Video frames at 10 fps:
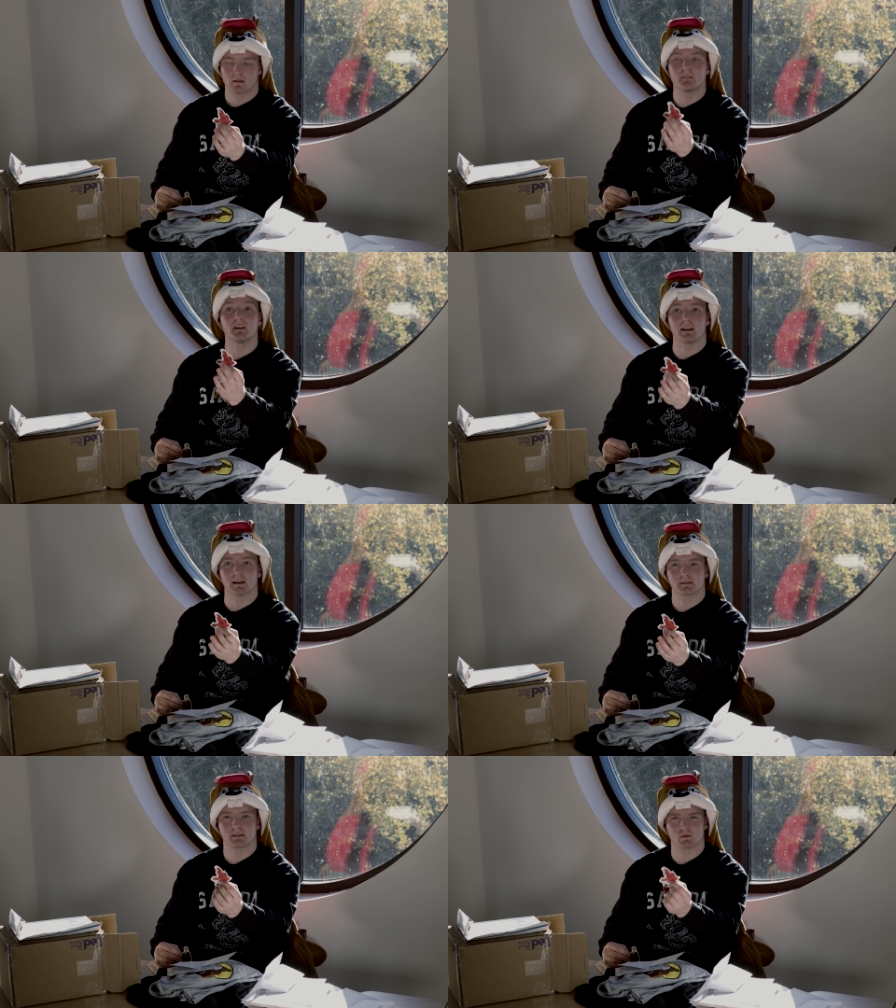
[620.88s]

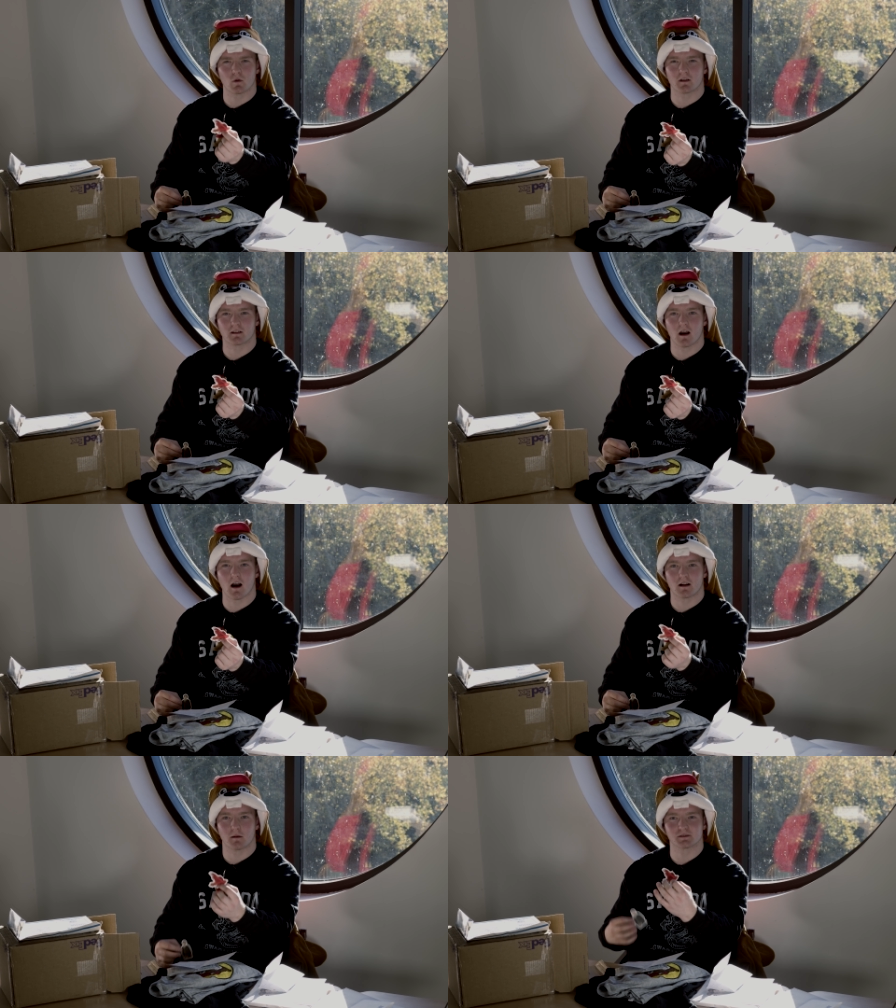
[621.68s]
Phoenix. That's the one that
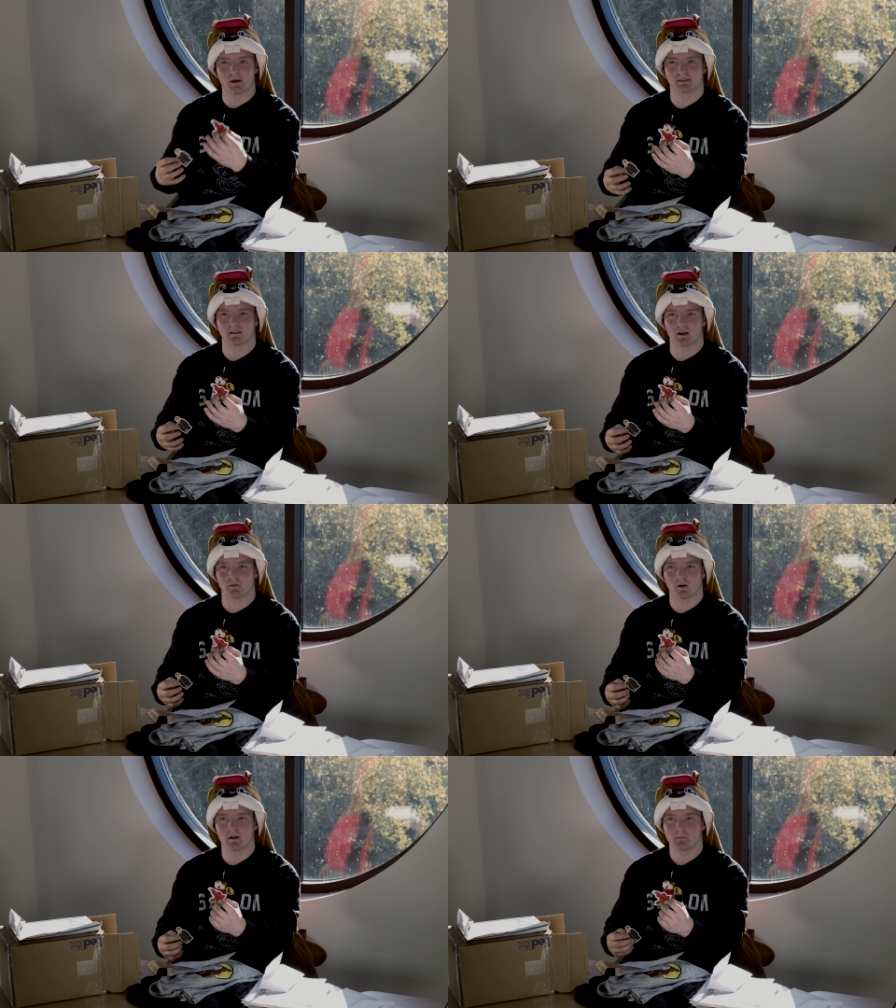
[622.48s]
uh, comes back to
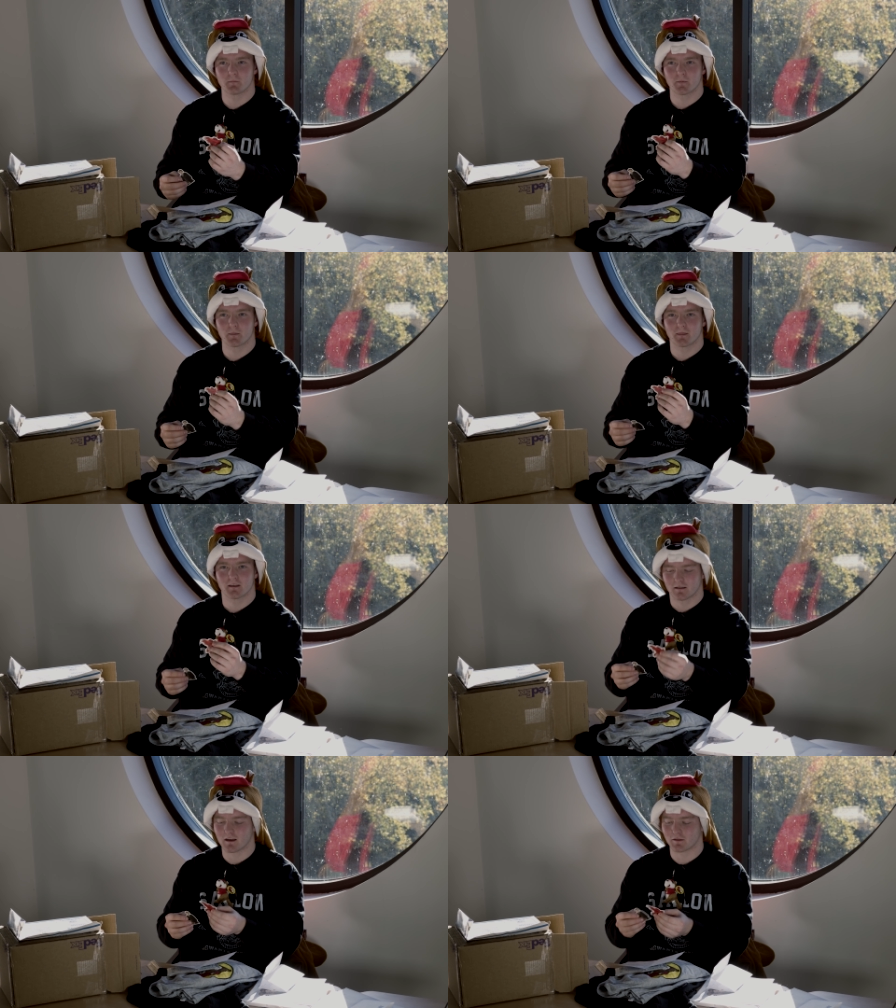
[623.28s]
life, right?
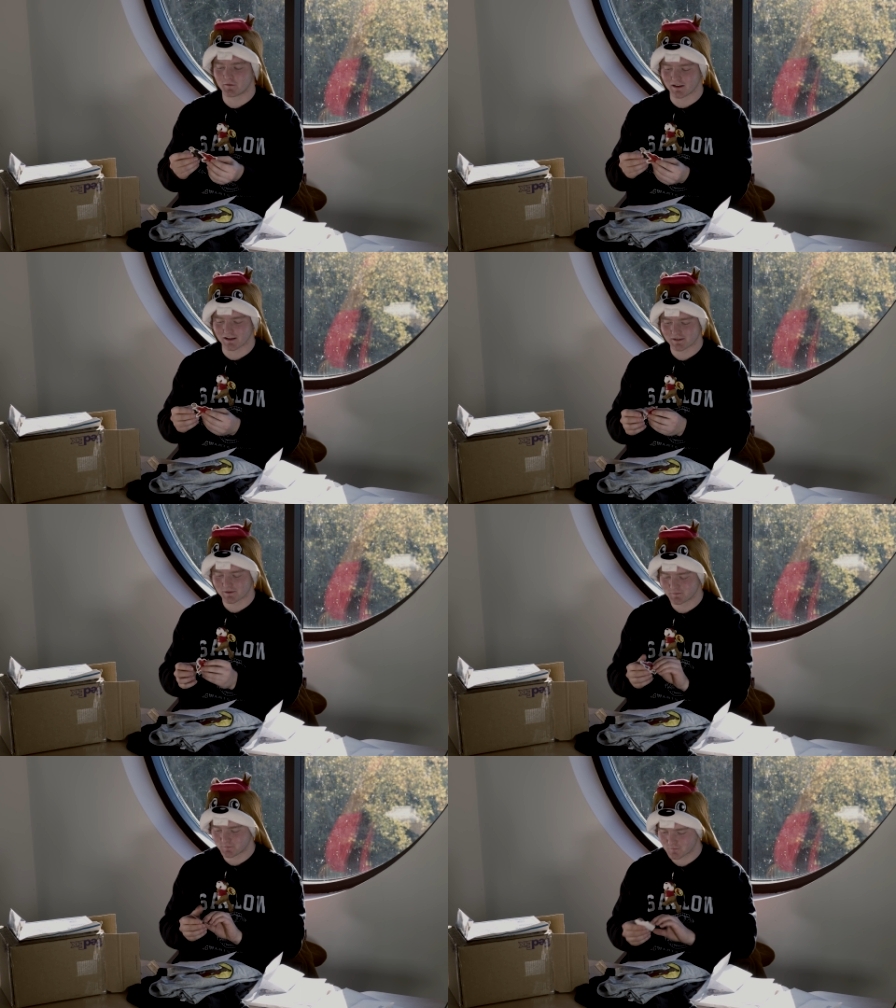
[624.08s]
Yeah, the
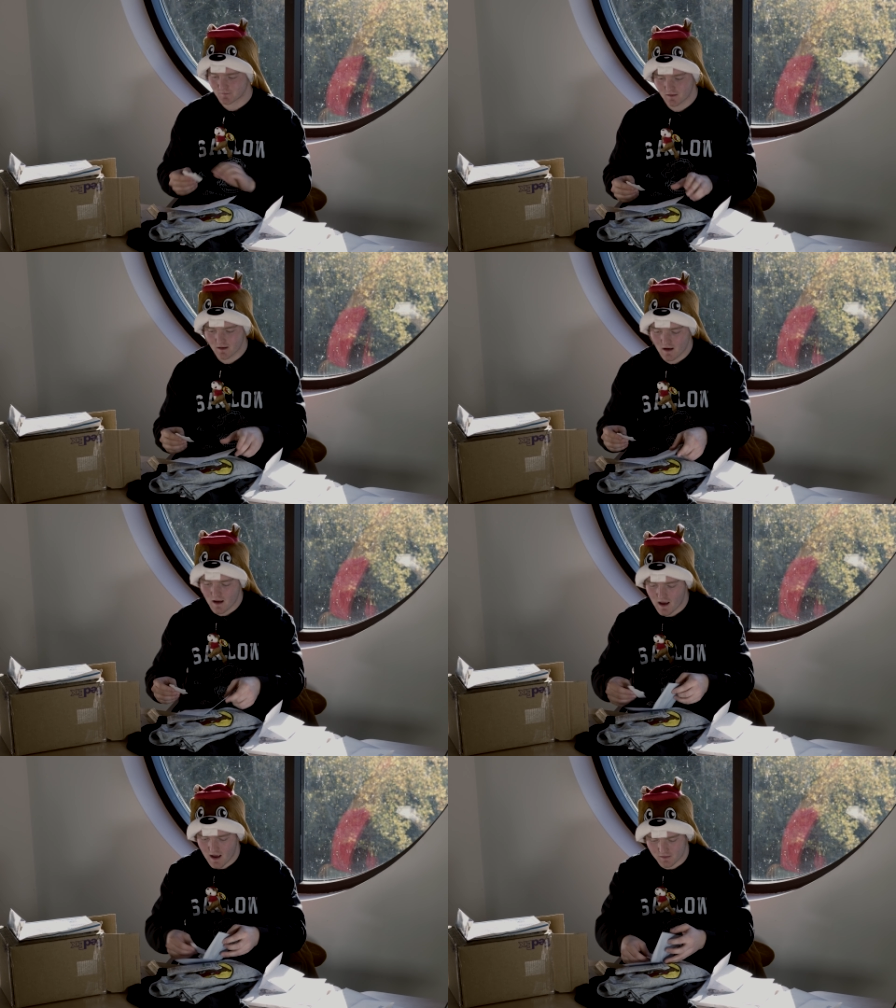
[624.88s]
Phoenix.
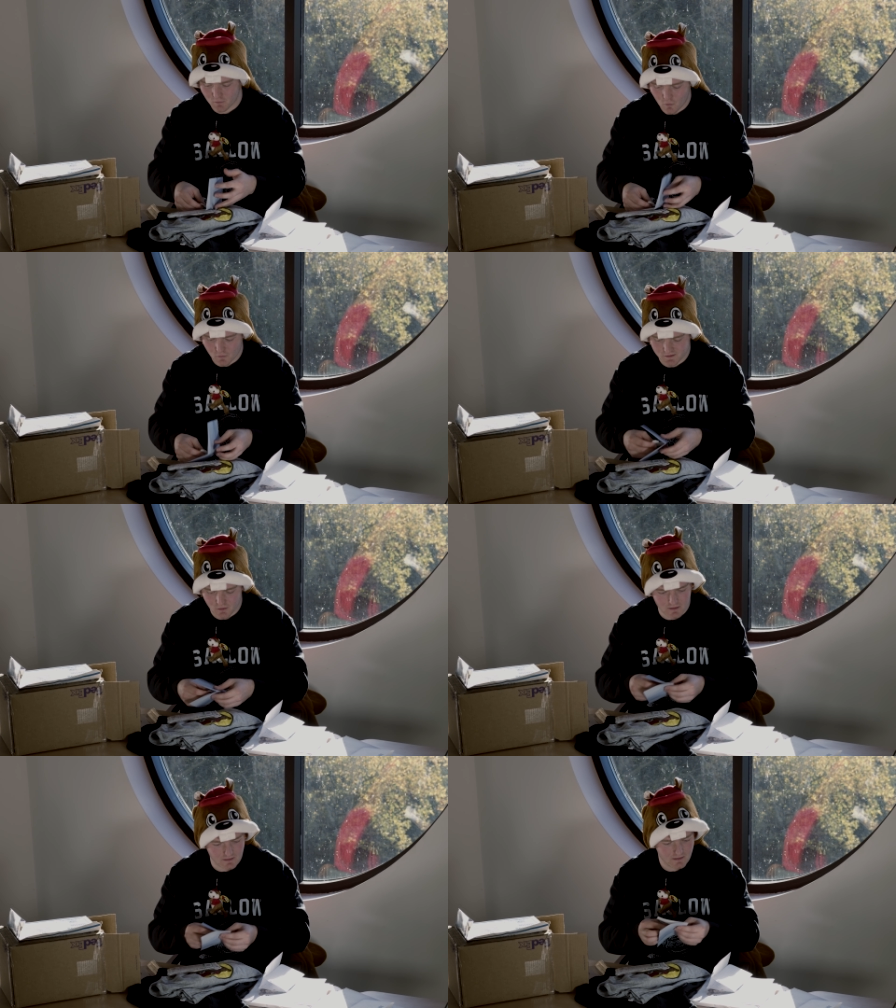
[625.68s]
And
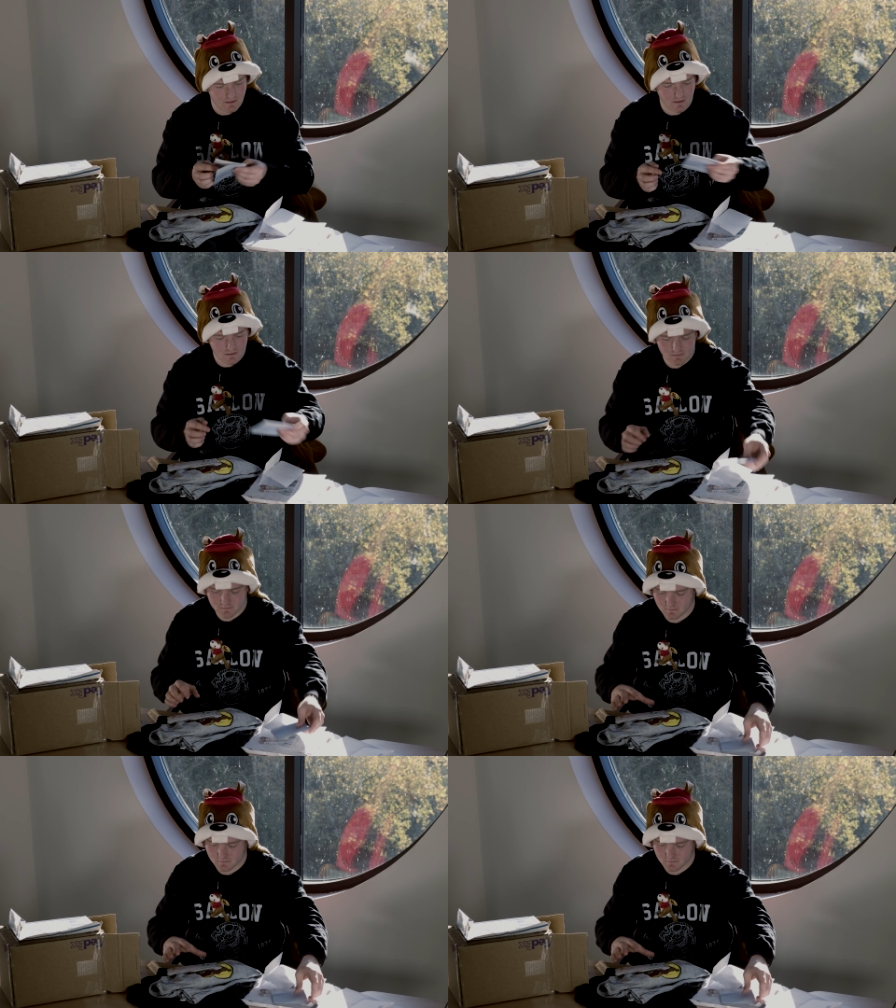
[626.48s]
also in here,